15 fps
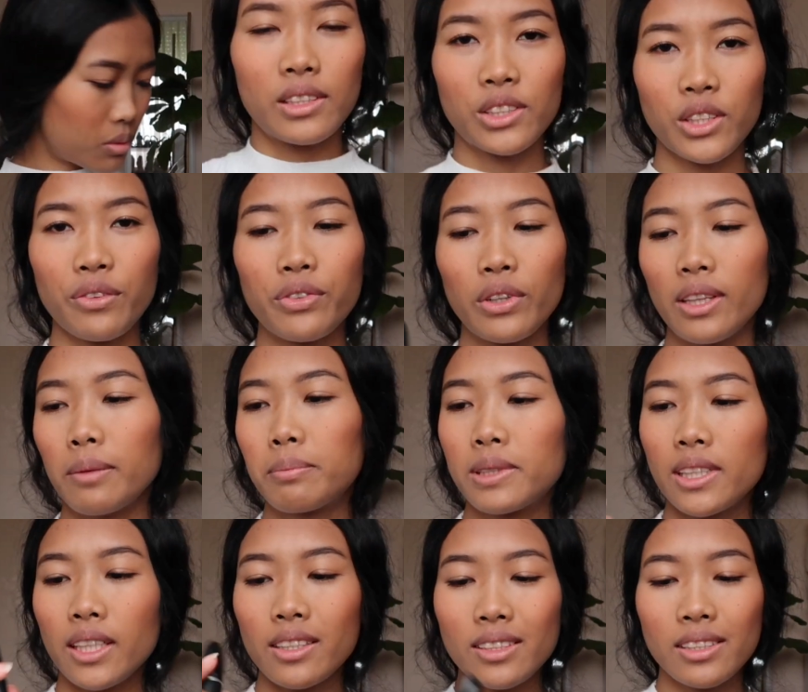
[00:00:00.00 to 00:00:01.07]
So for
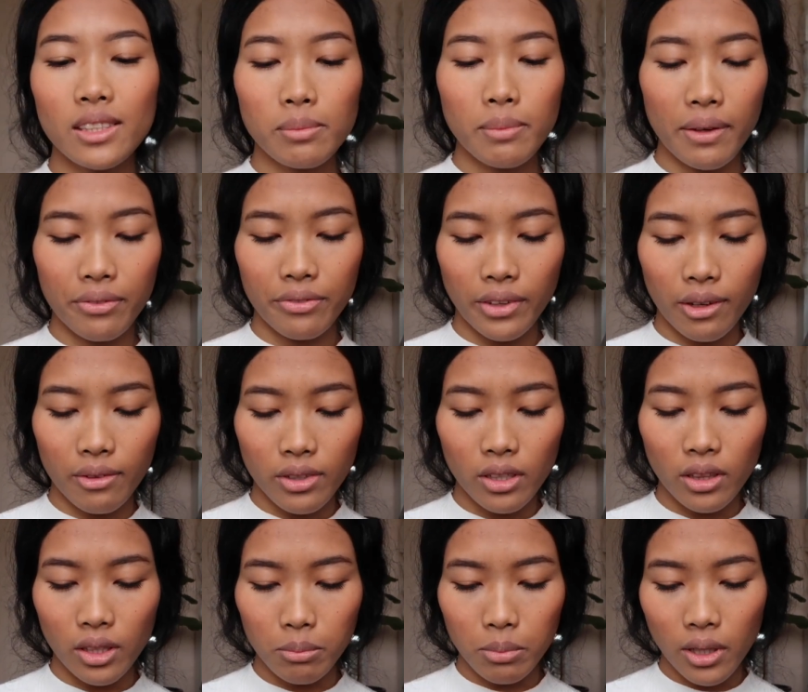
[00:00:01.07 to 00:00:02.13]
lipstick, this is my favorite
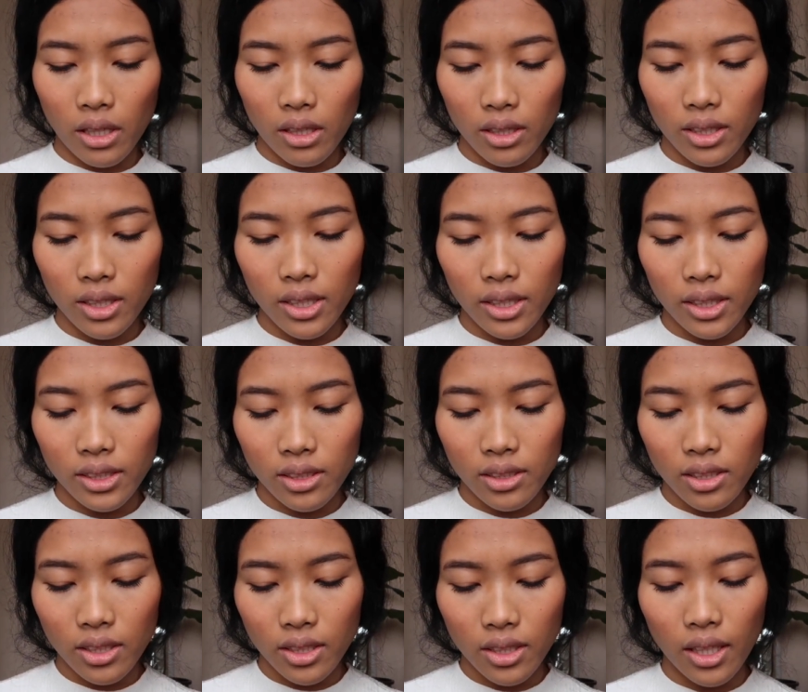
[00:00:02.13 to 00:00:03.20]
lip color. It's
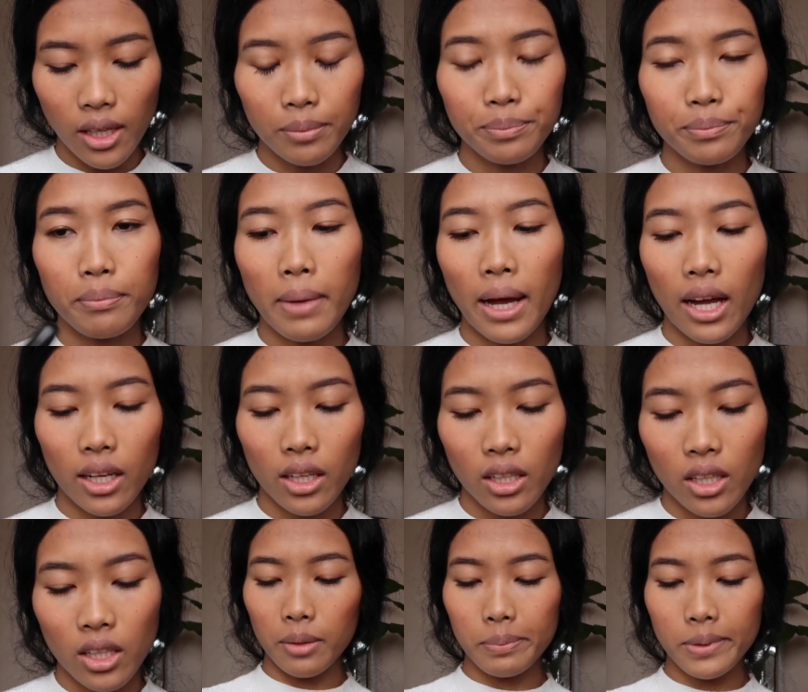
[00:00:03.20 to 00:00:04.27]
the MAC
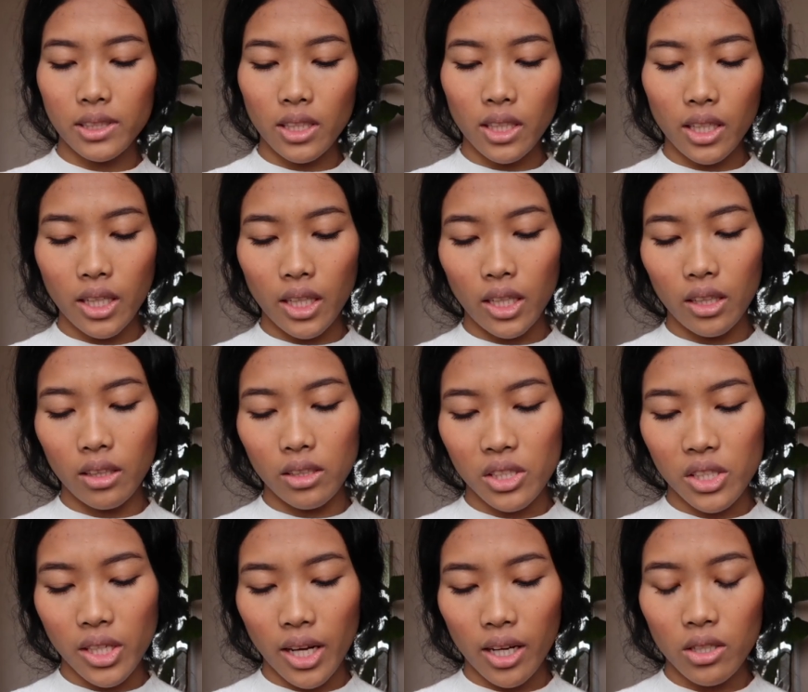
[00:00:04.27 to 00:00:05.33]
lipstick in the
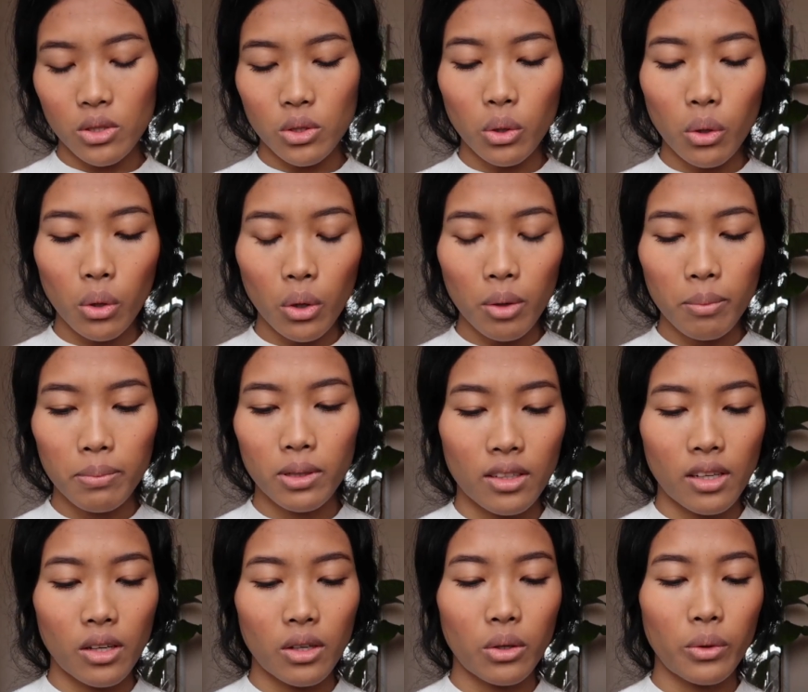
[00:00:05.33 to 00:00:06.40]
shade Taupe.
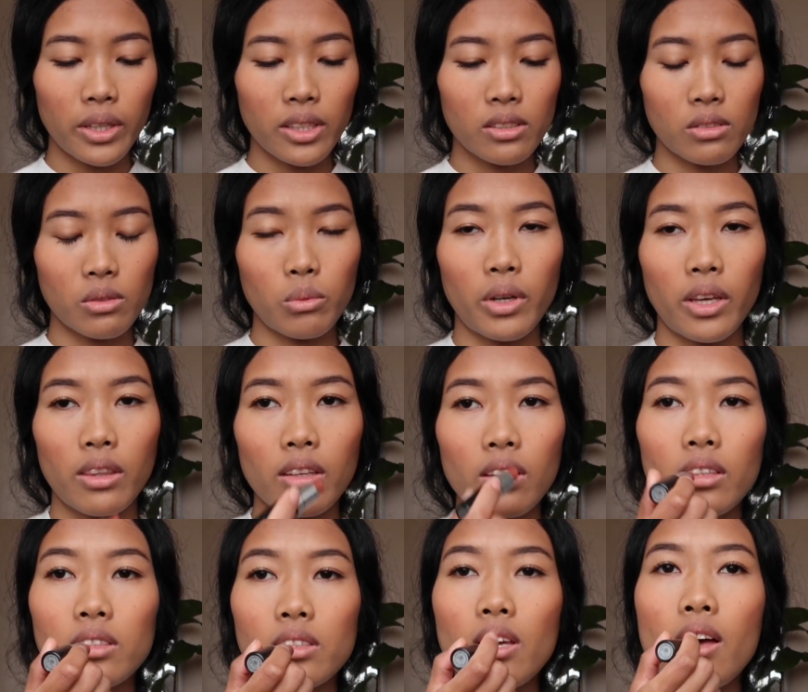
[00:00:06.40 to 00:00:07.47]
I always wear
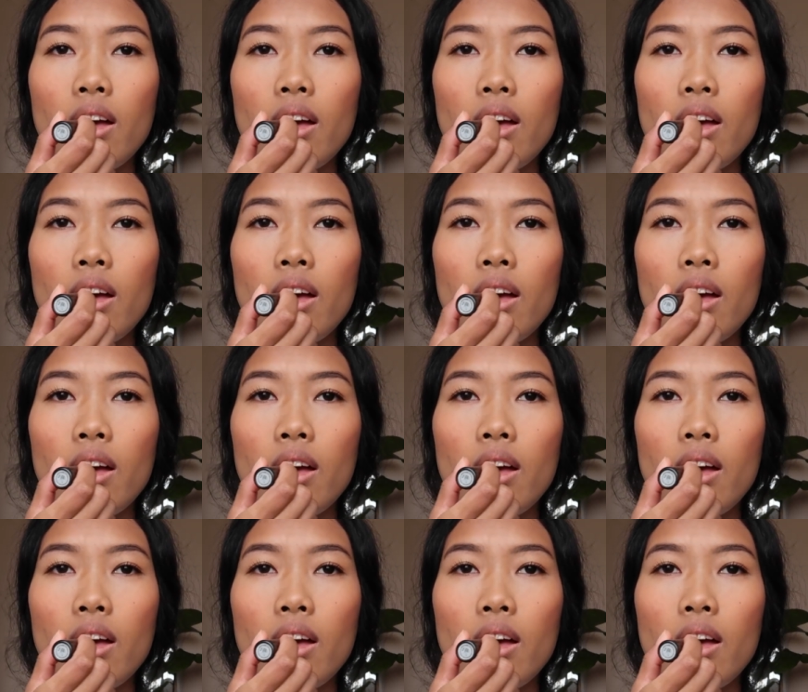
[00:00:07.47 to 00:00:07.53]
this.